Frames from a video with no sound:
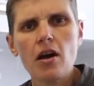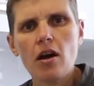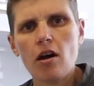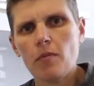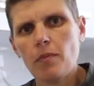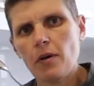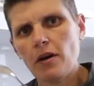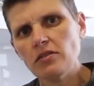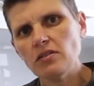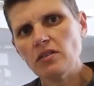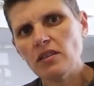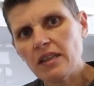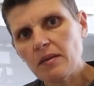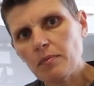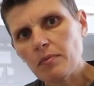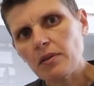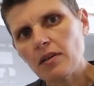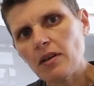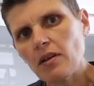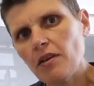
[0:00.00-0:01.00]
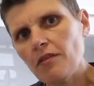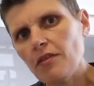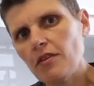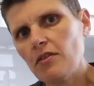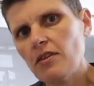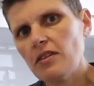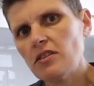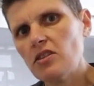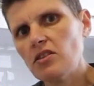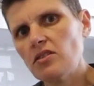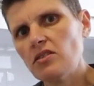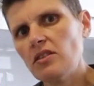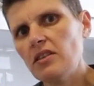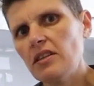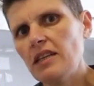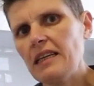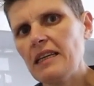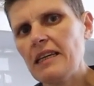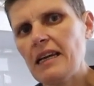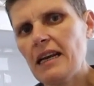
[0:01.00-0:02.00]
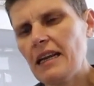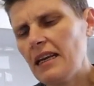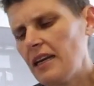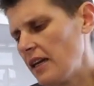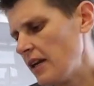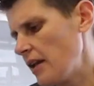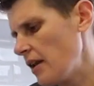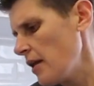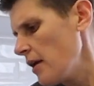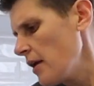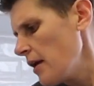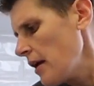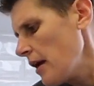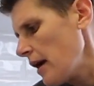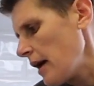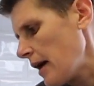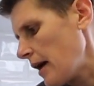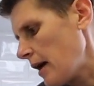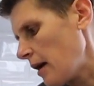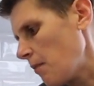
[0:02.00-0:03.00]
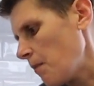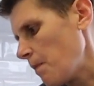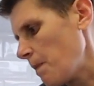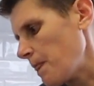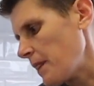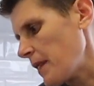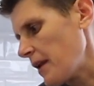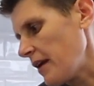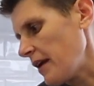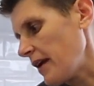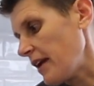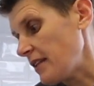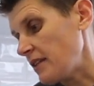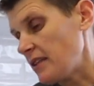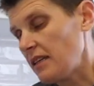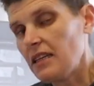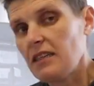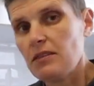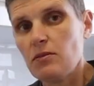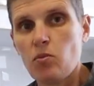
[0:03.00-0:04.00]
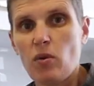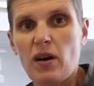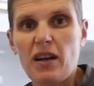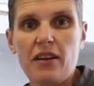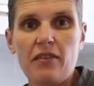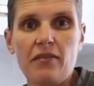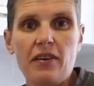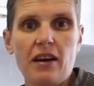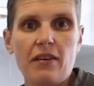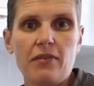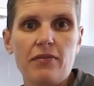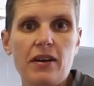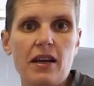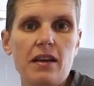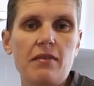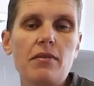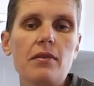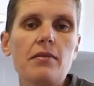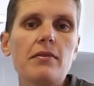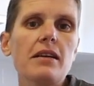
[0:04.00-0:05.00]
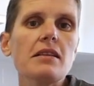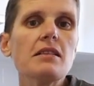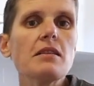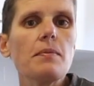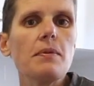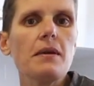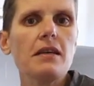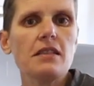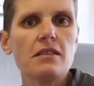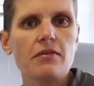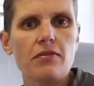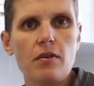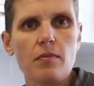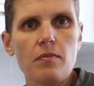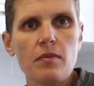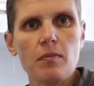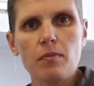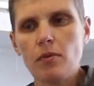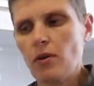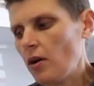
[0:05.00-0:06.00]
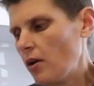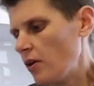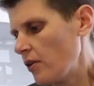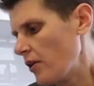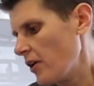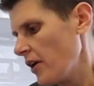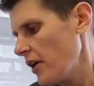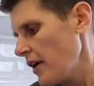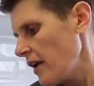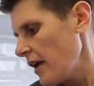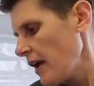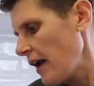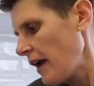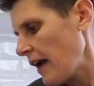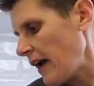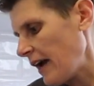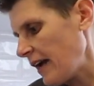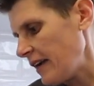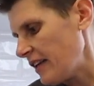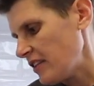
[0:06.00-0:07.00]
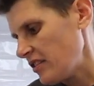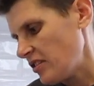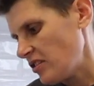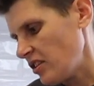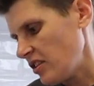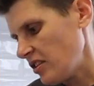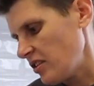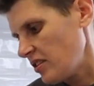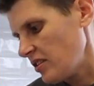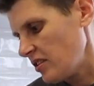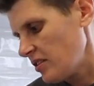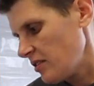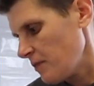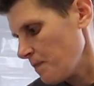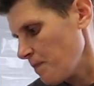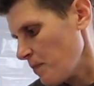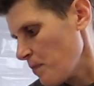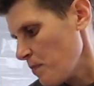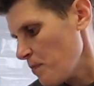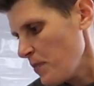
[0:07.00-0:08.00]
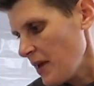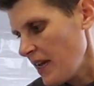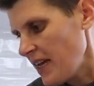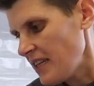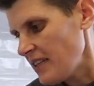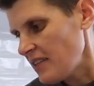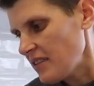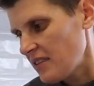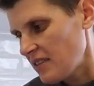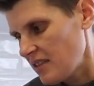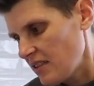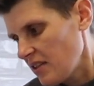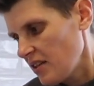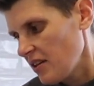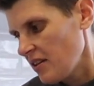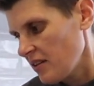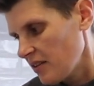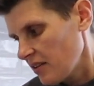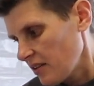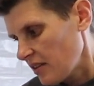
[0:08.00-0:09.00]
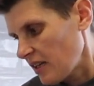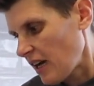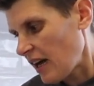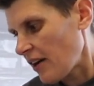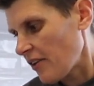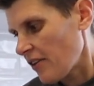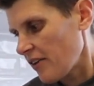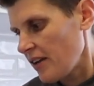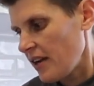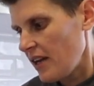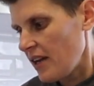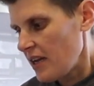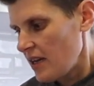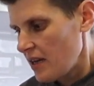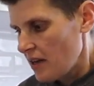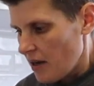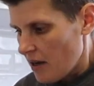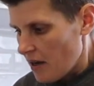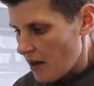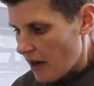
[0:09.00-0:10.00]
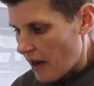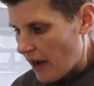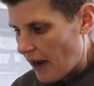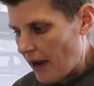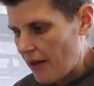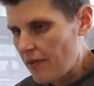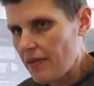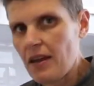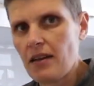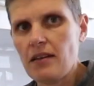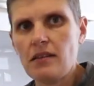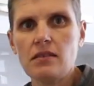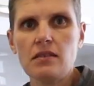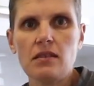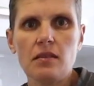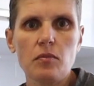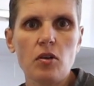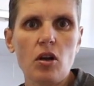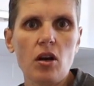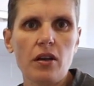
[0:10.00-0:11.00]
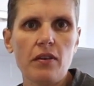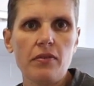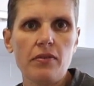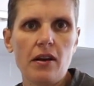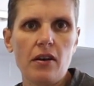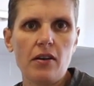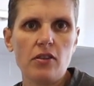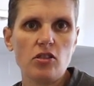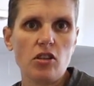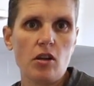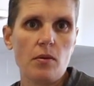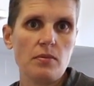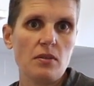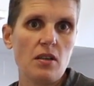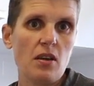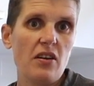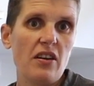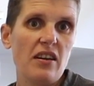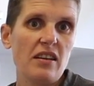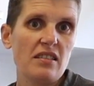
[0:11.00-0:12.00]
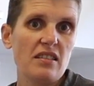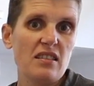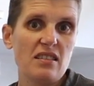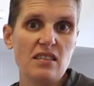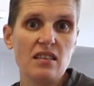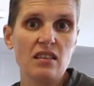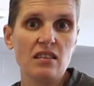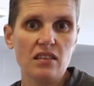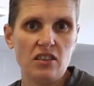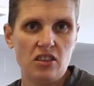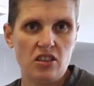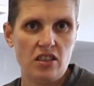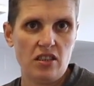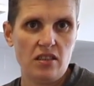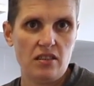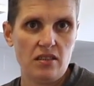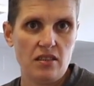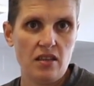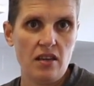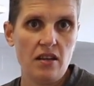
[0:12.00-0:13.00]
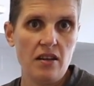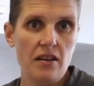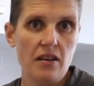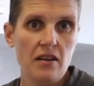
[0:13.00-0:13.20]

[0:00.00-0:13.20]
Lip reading: I'll post a link below if you're interested in getting it. It is one of our favourite recipes from the blog, and it's just mint, curry, and then some cauliflower on top, so it's delicious.